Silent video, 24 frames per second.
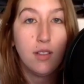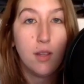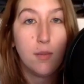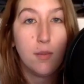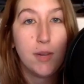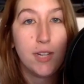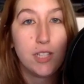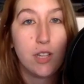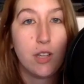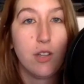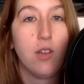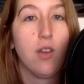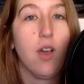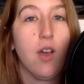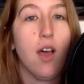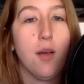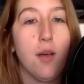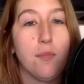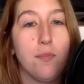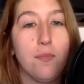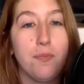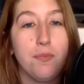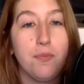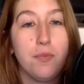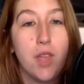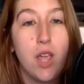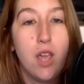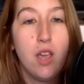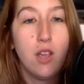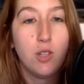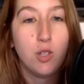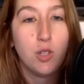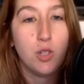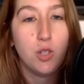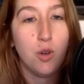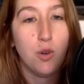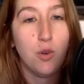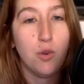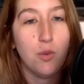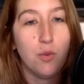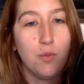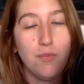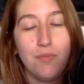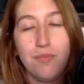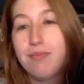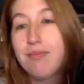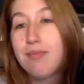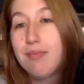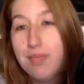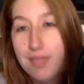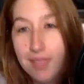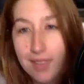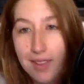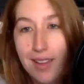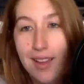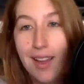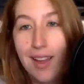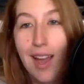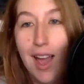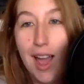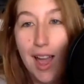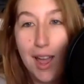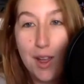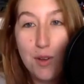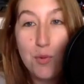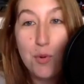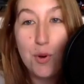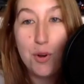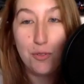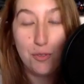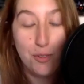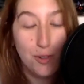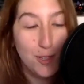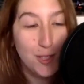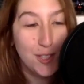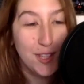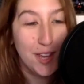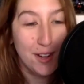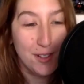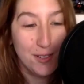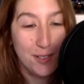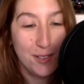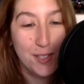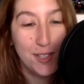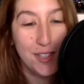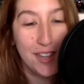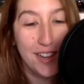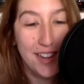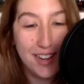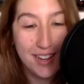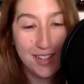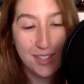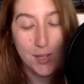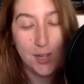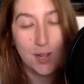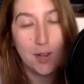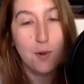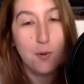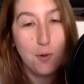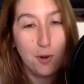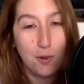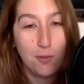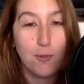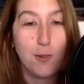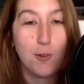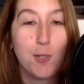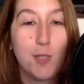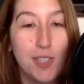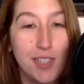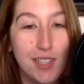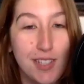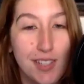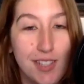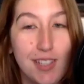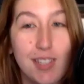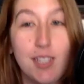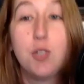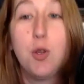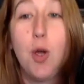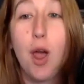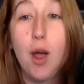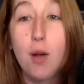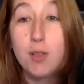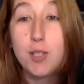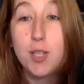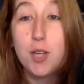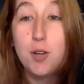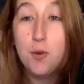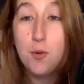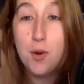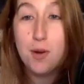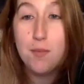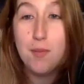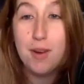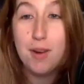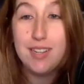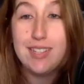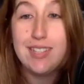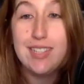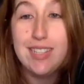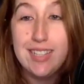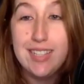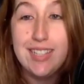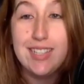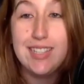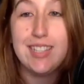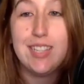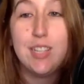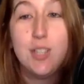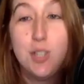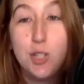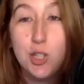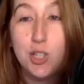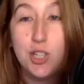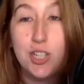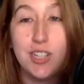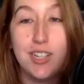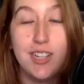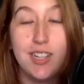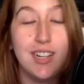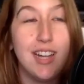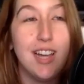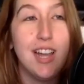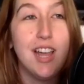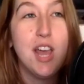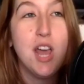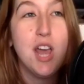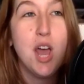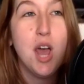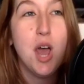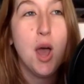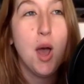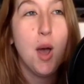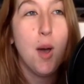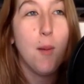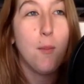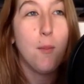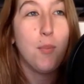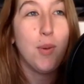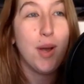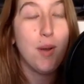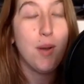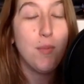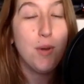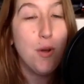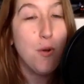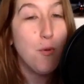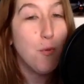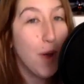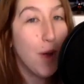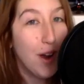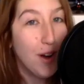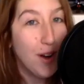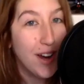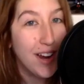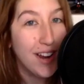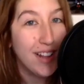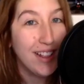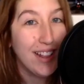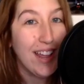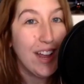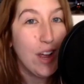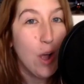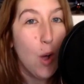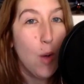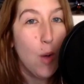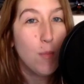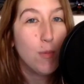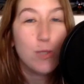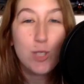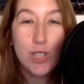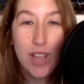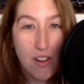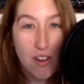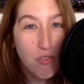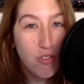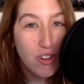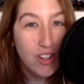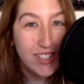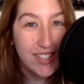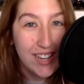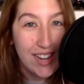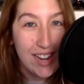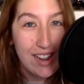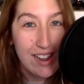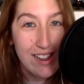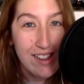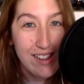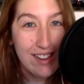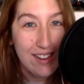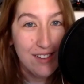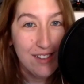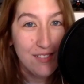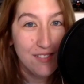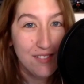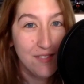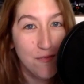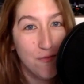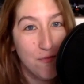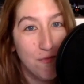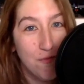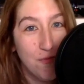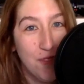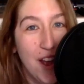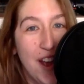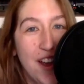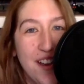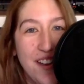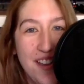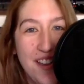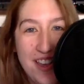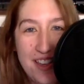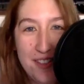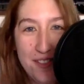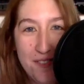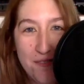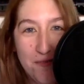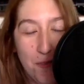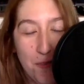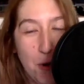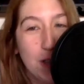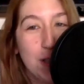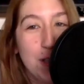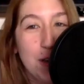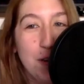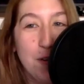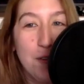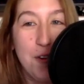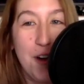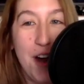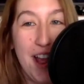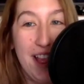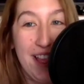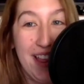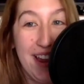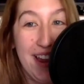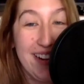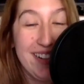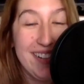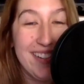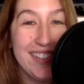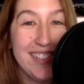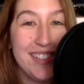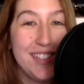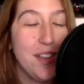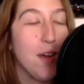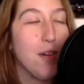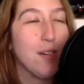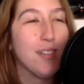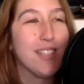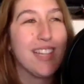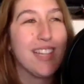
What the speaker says: let me tell you, so I work for Center Stage and I work for CCC too. I was going to wear my CCC shirt, but I'm going to wear it like almost every day in in voiceover Atlanta. So I was